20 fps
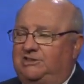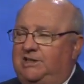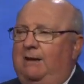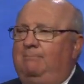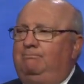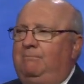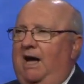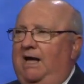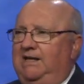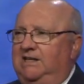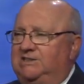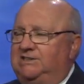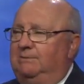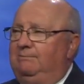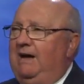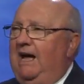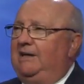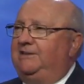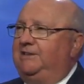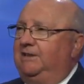Somebody's
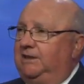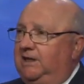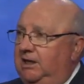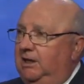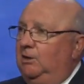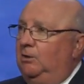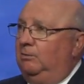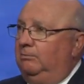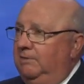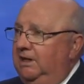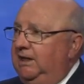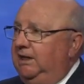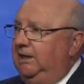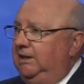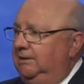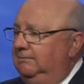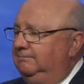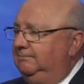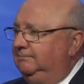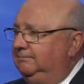about to kill me.